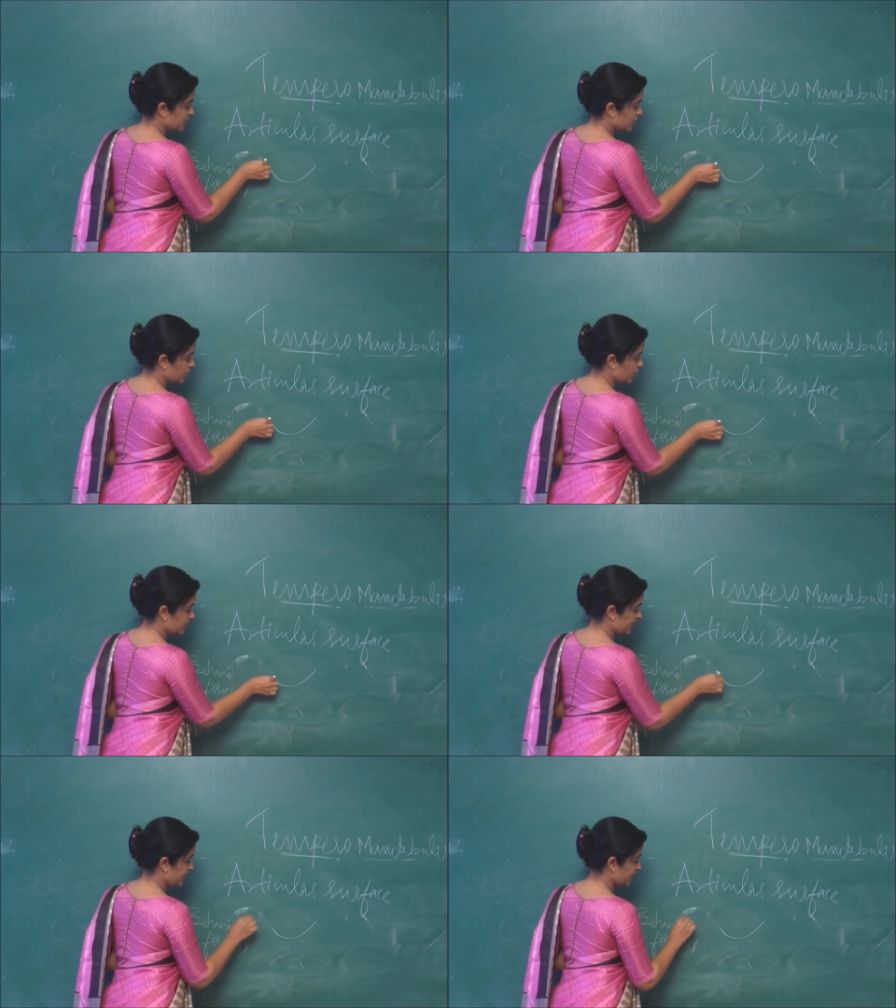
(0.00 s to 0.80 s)

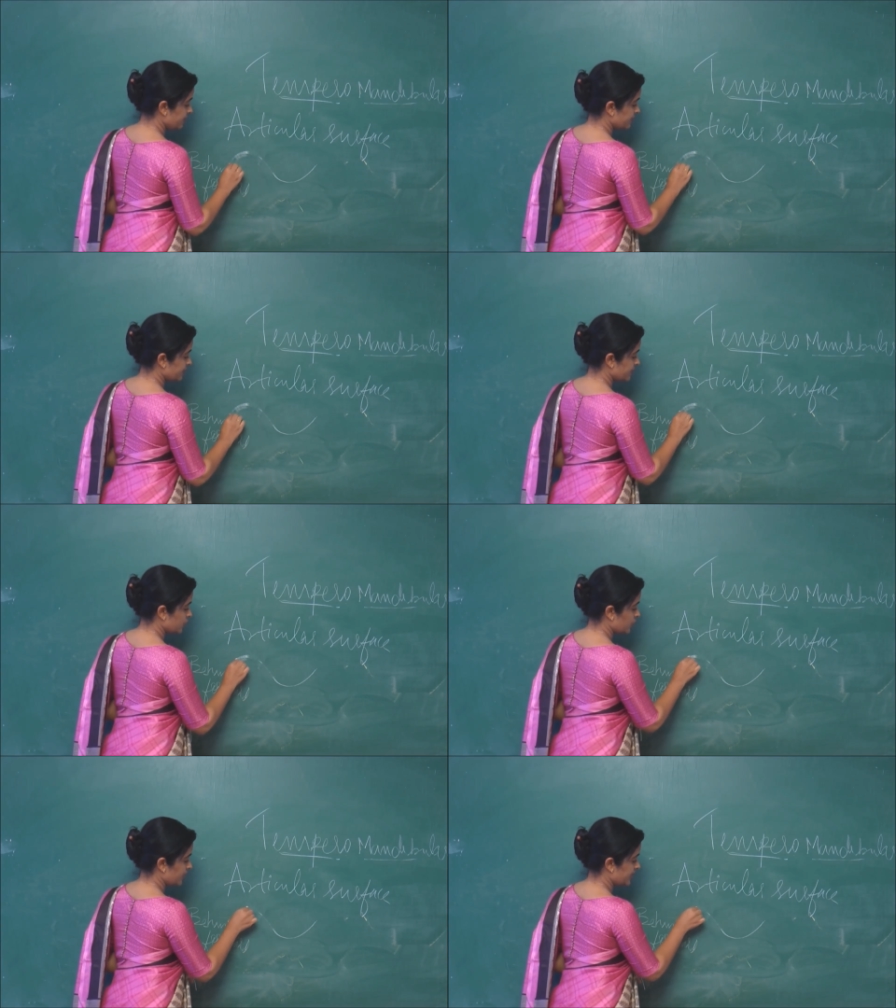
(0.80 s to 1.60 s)
concave,
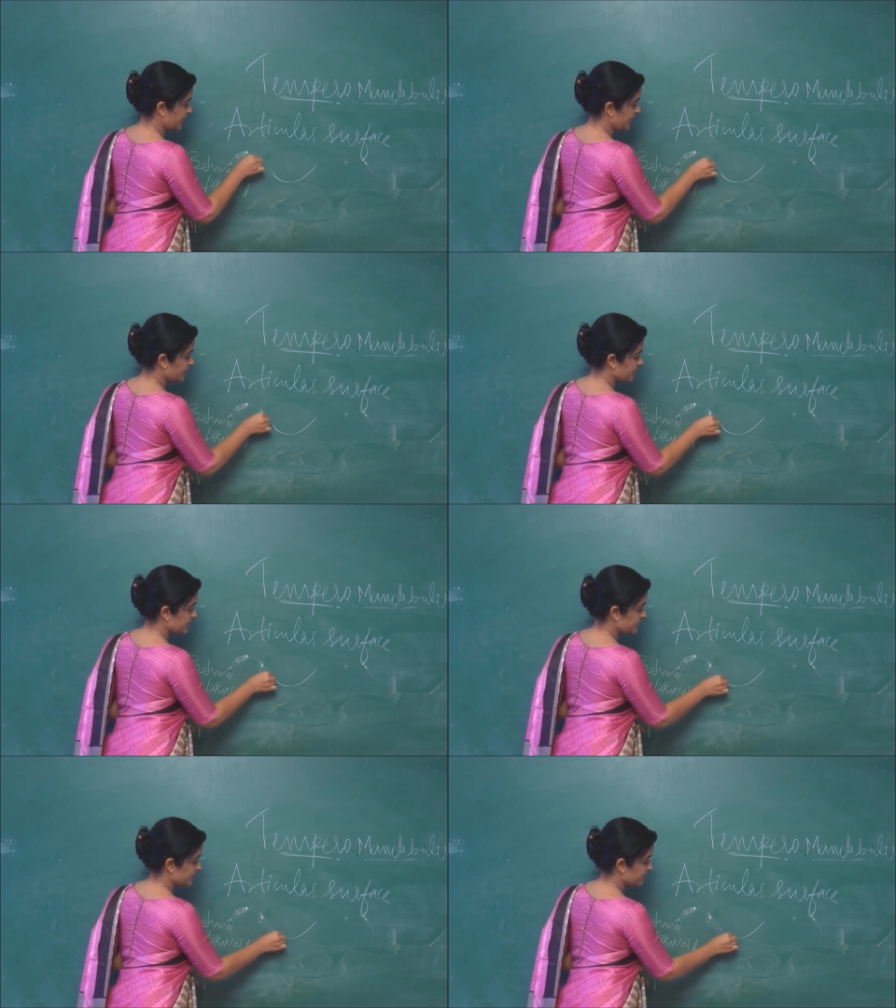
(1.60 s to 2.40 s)
concave
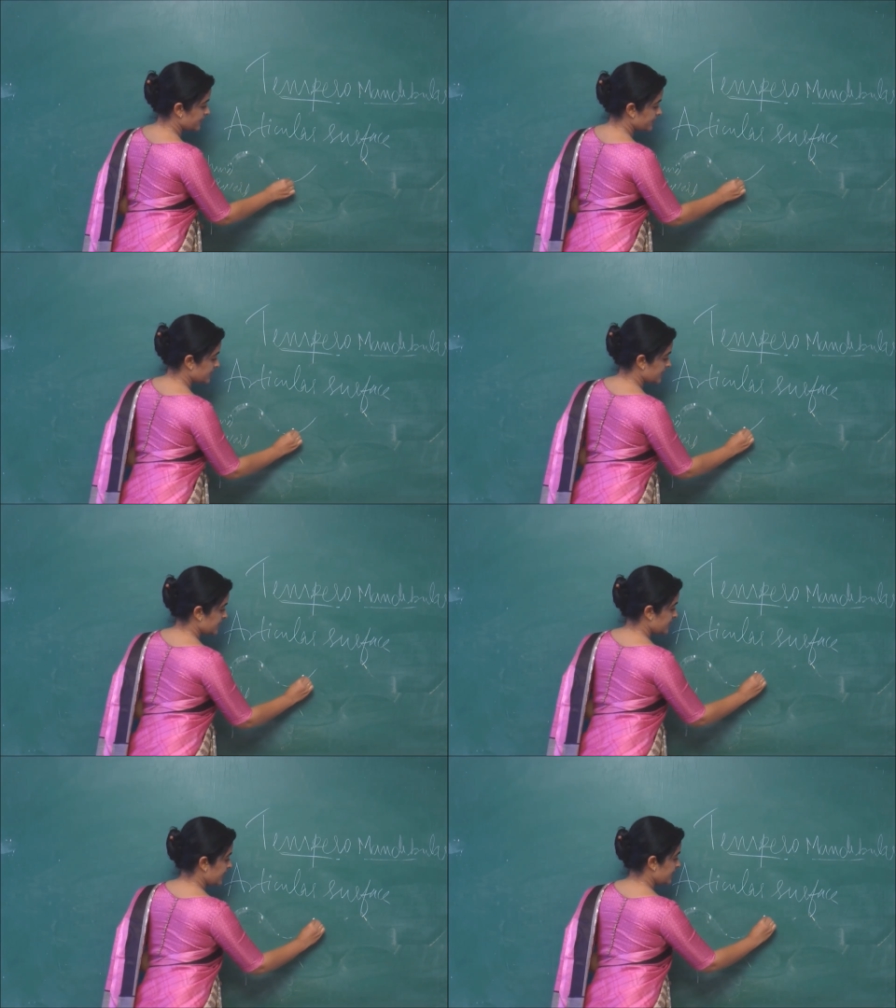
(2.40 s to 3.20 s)
surface
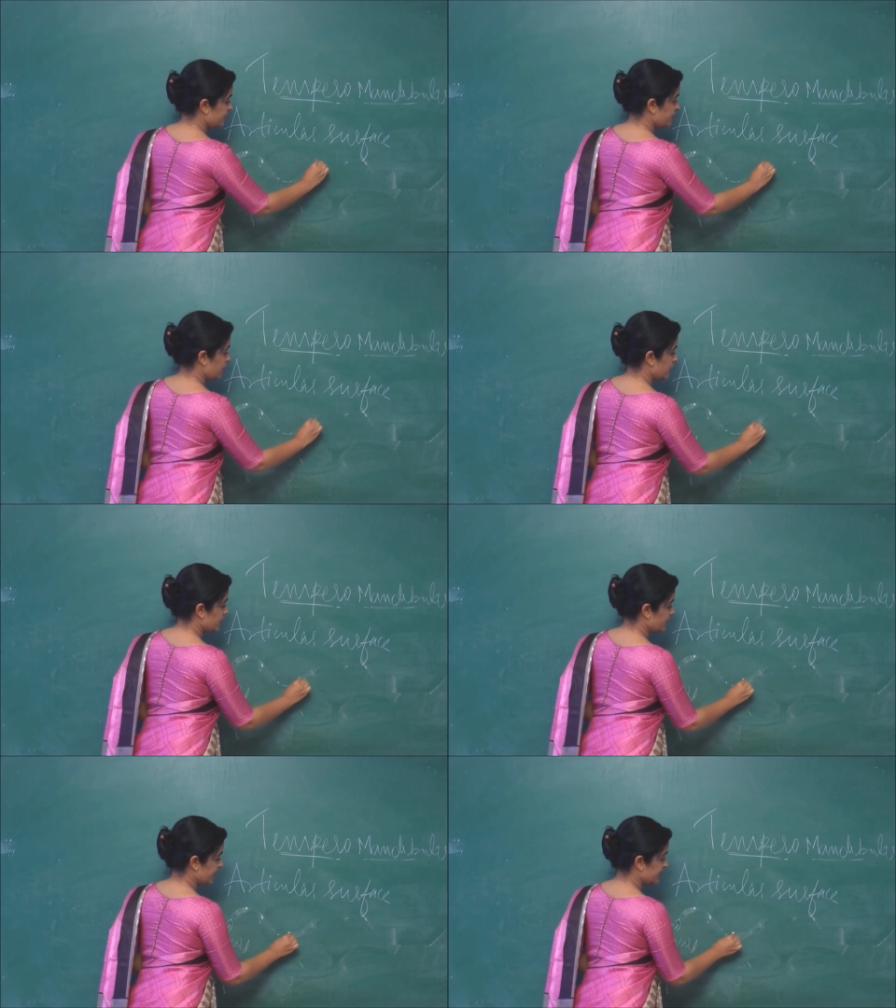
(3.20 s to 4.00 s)
then followed
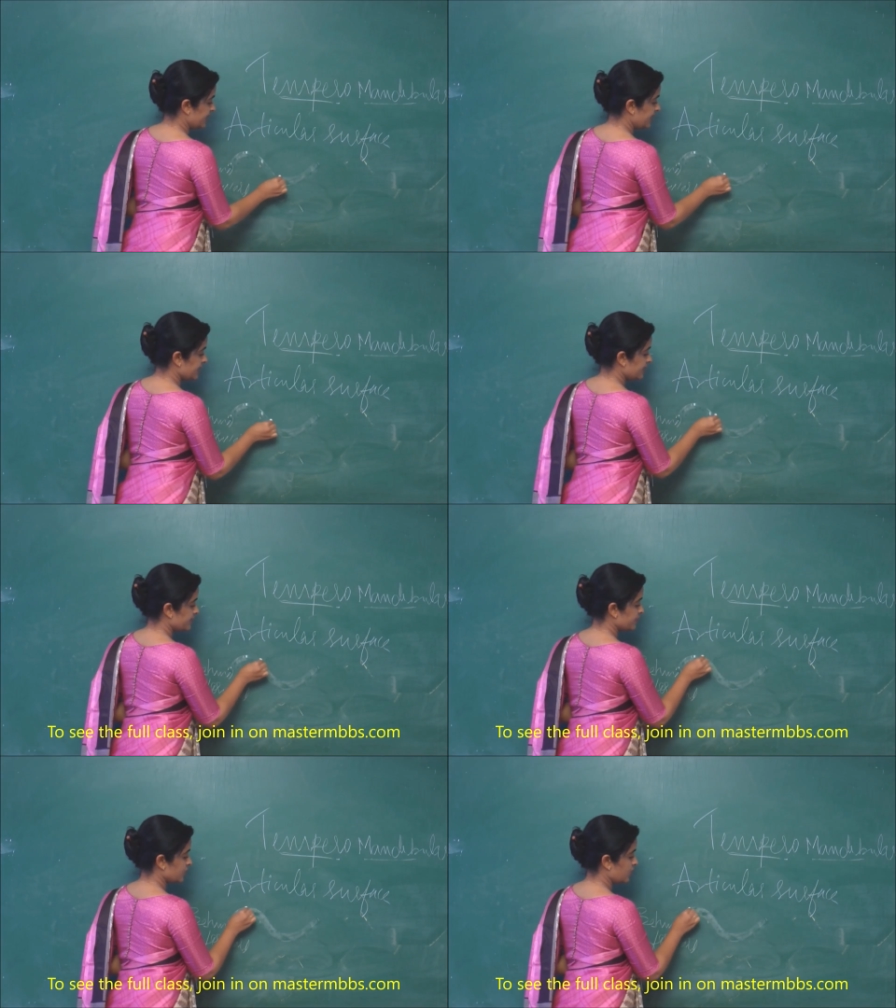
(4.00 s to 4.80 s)
by the
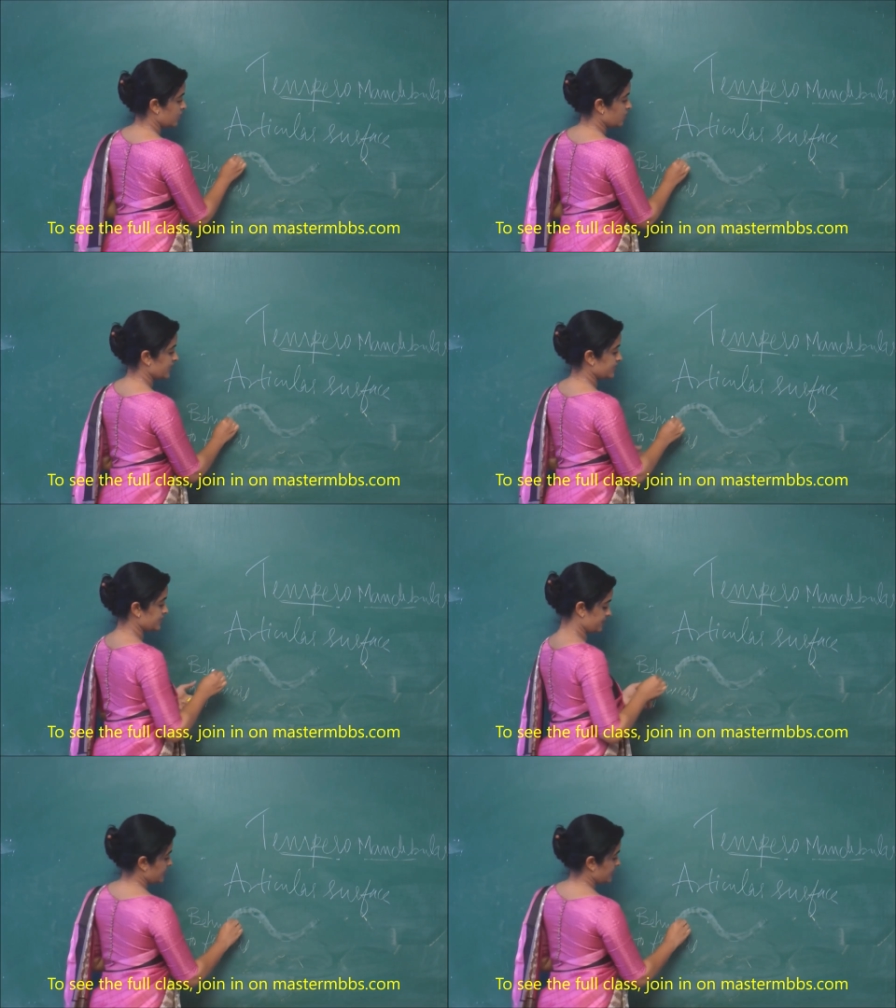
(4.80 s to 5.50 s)
convex.